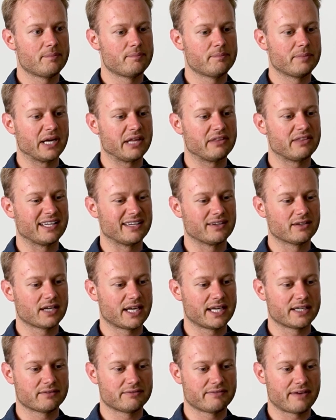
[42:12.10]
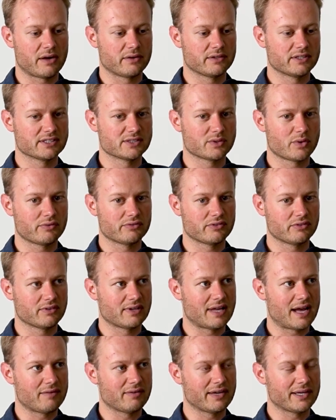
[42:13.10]
But I think like founders often
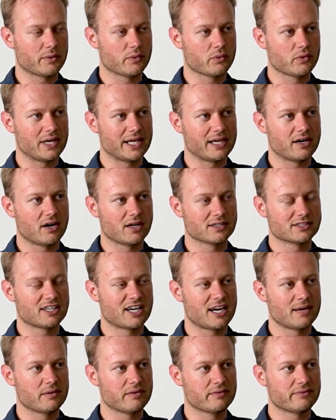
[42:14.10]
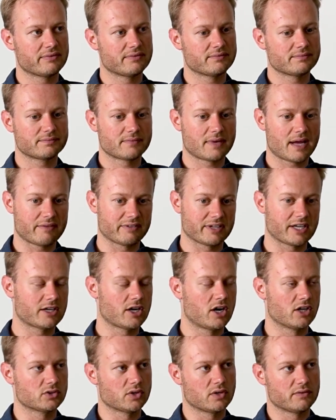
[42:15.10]
have like a really hard time of having a
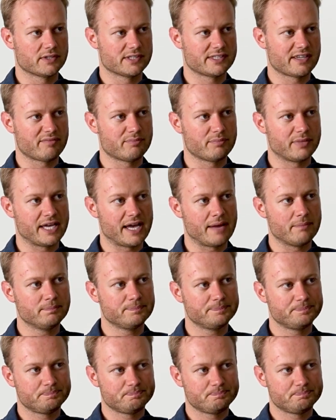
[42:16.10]
cut off at 7 p.m.